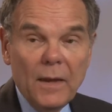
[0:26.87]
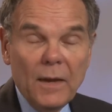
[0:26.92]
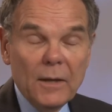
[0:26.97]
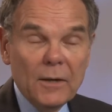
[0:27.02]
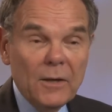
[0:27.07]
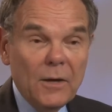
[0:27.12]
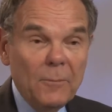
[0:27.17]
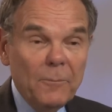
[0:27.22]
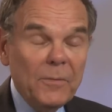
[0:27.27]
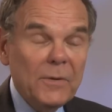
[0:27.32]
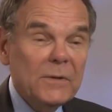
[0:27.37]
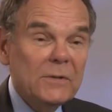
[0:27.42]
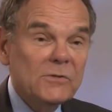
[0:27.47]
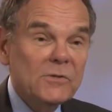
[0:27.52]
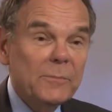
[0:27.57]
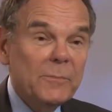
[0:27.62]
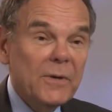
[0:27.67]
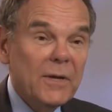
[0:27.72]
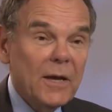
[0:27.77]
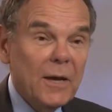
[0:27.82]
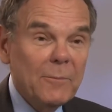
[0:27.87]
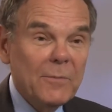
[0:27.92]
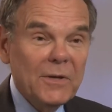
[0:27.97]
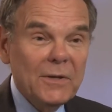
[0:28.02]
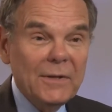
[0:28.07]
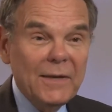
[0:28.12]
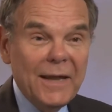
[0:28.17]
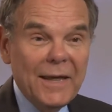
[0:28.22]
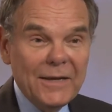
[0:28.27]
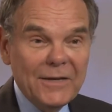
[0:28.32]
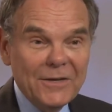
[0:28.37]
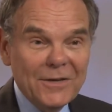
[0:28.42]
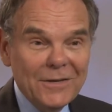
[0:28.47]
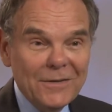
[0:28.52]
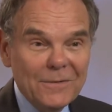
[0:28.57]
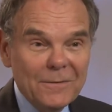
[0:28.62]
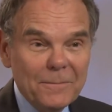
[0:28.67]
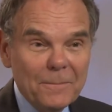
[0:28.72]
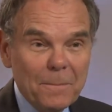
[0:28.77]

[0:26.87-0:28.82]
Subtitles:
And companies are becoming naked.